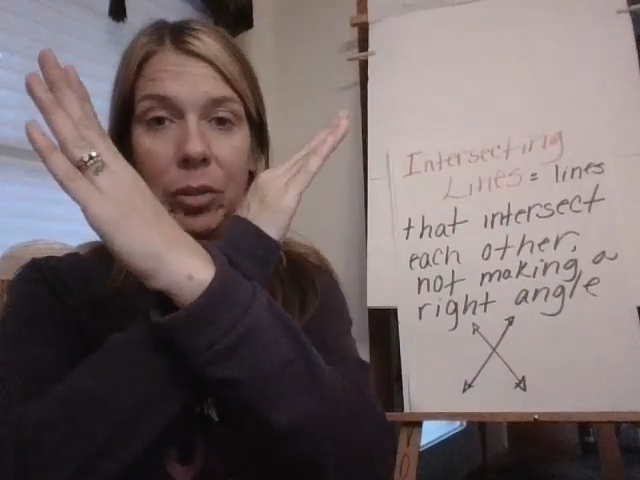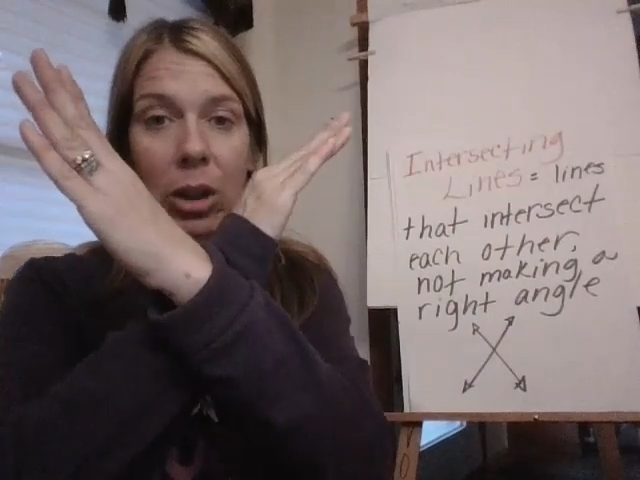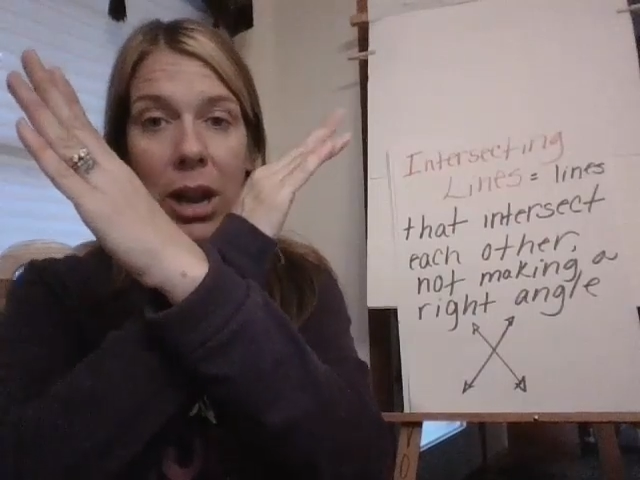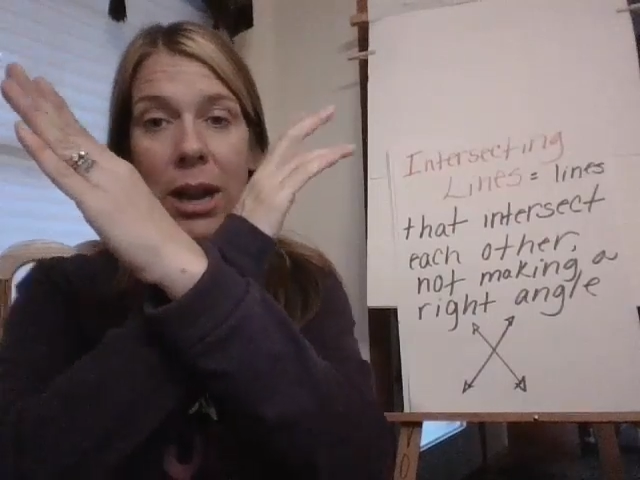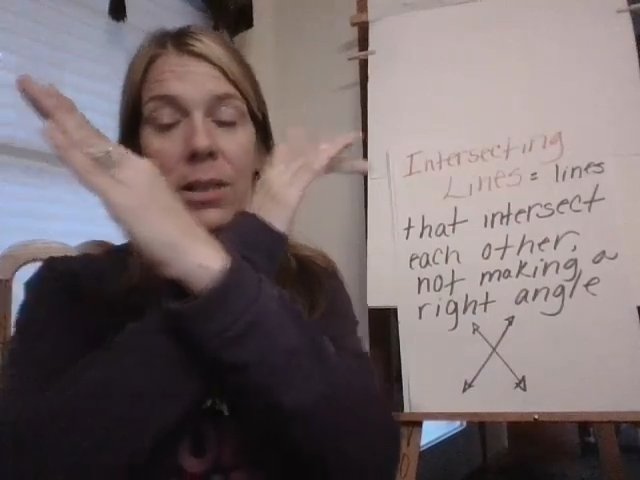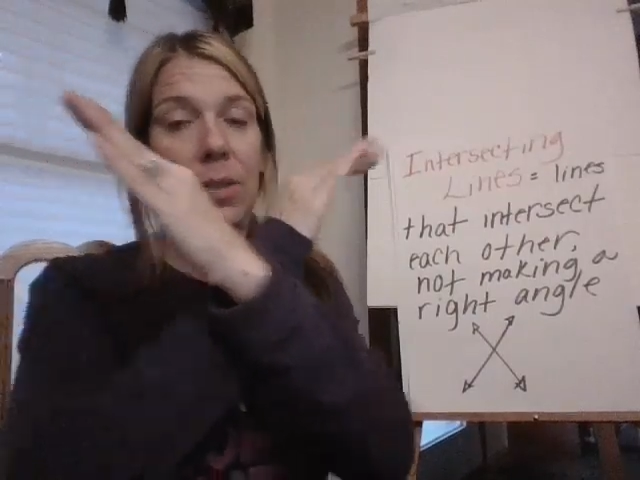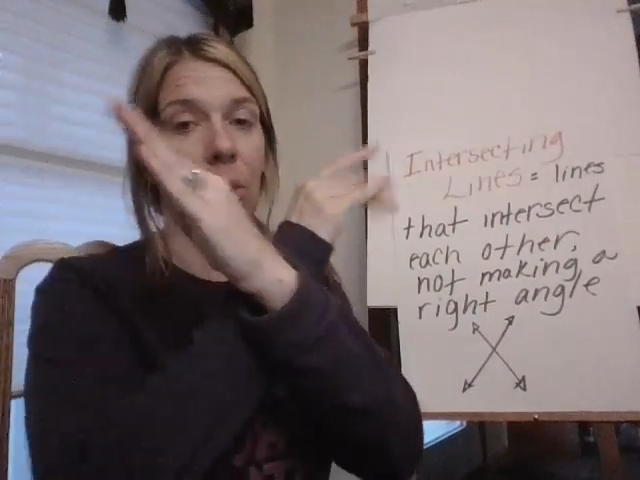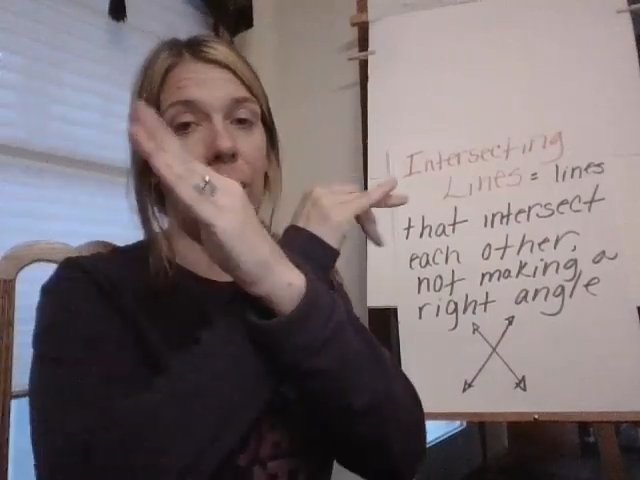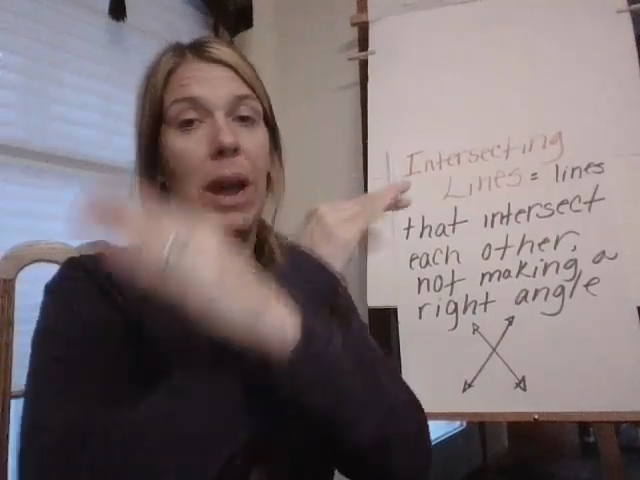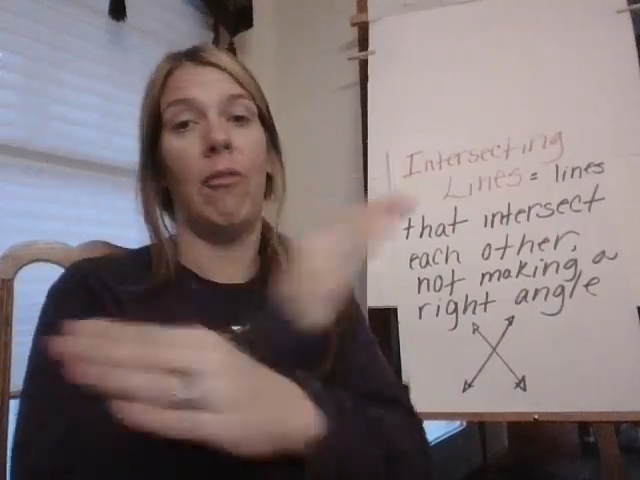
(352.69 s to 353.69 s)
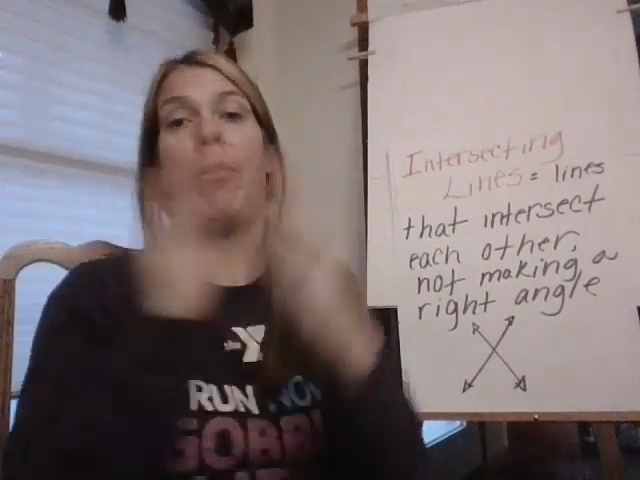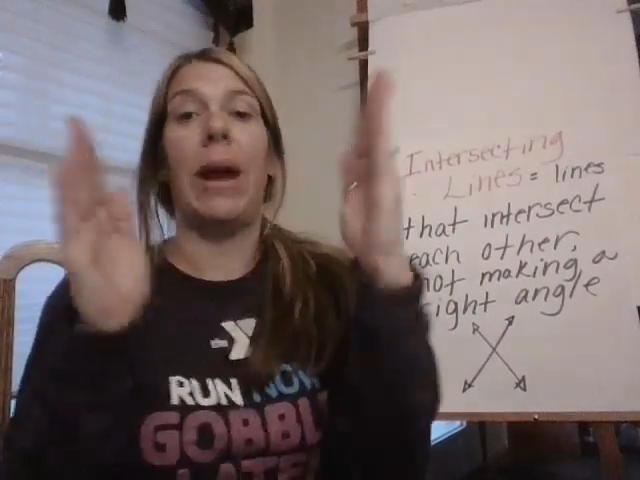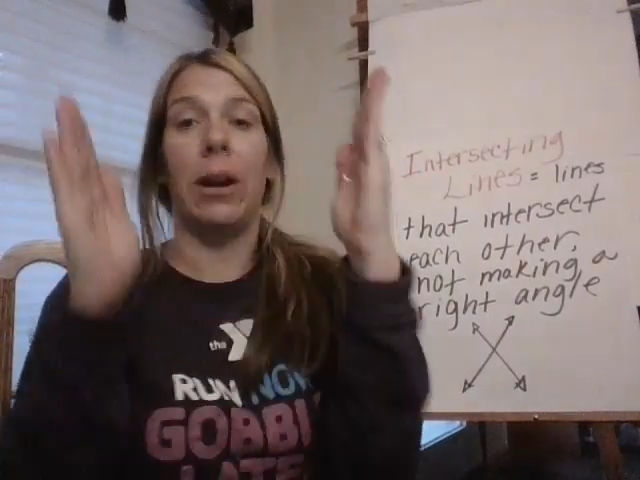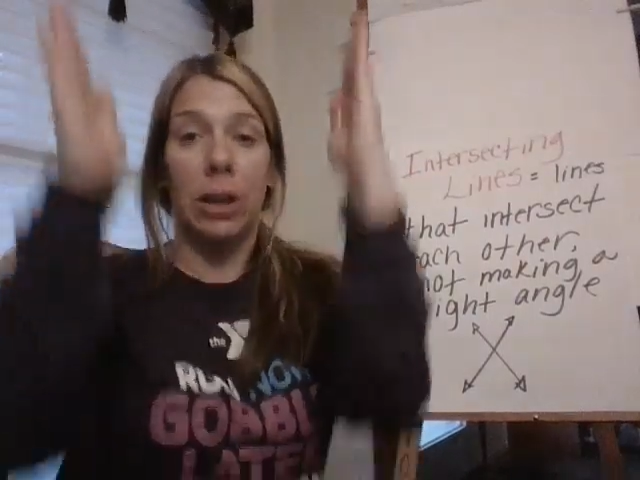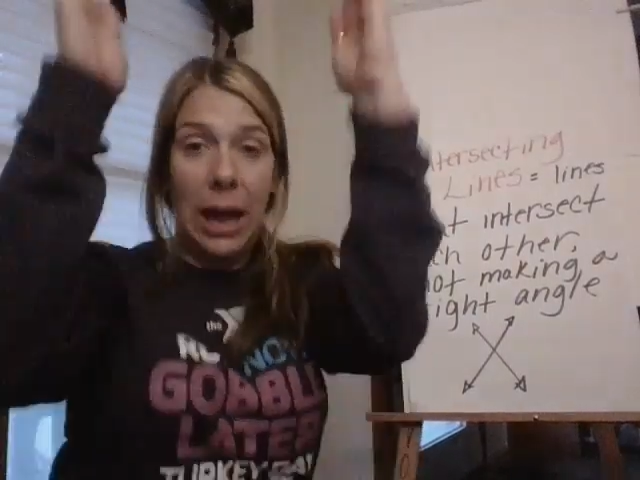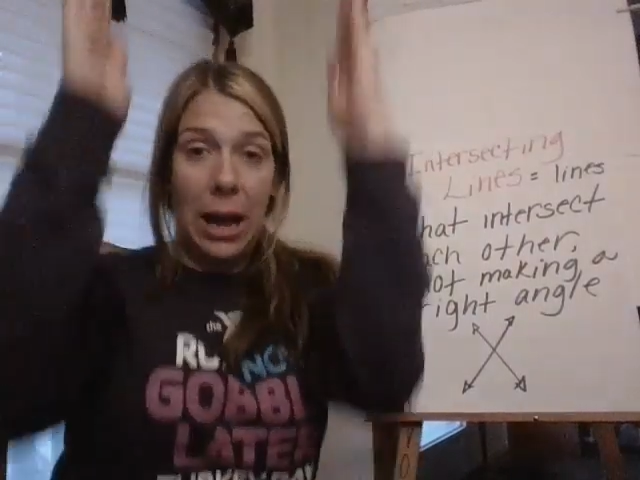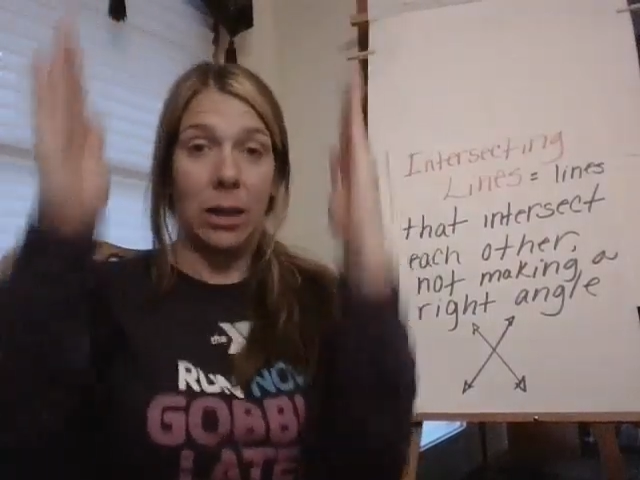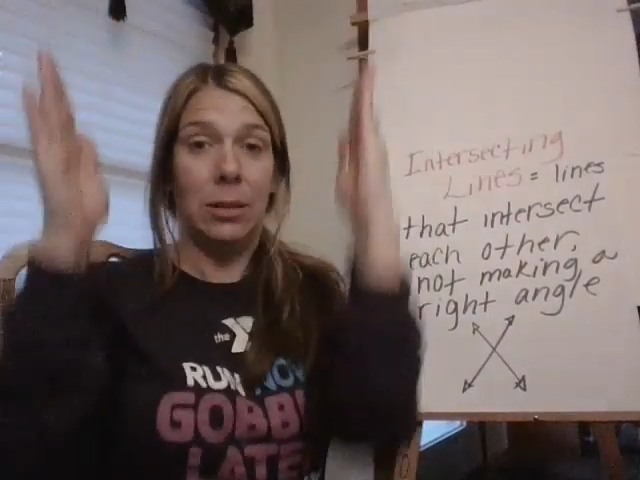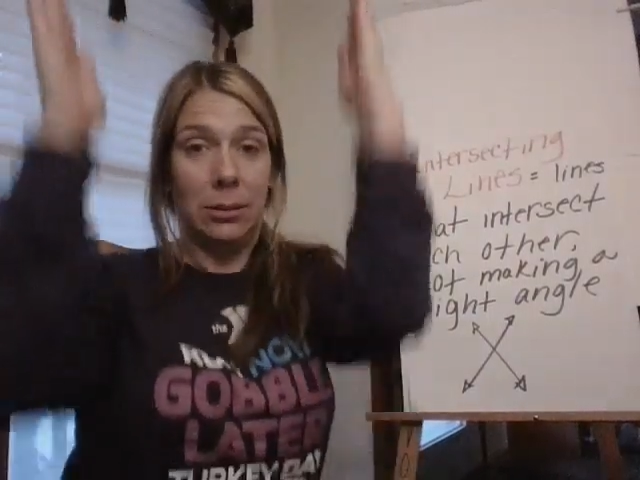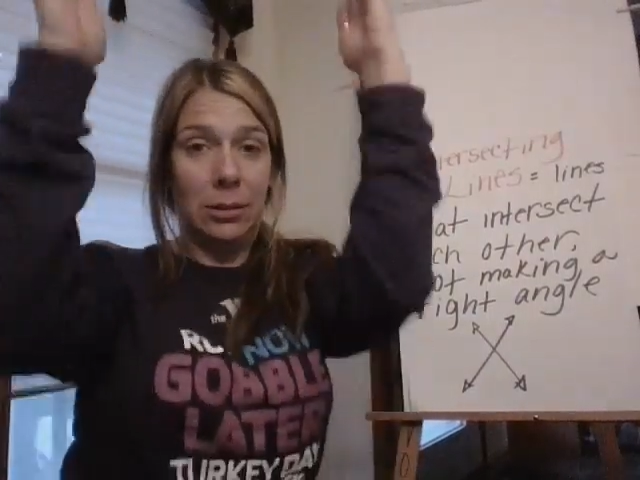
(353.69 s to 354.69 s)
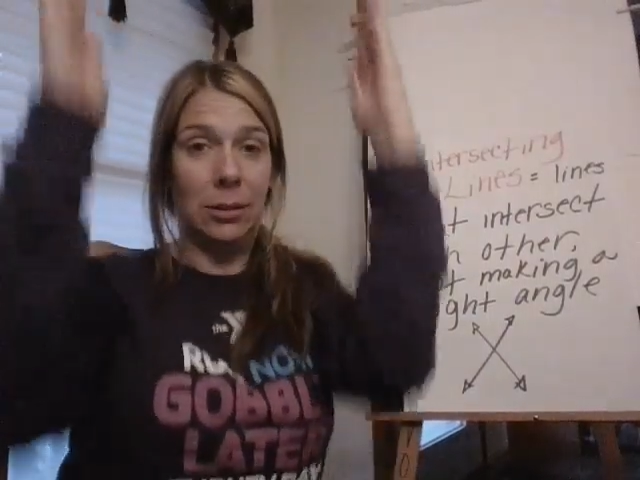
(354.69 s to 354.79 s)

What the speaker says: Okay, so we have parallel,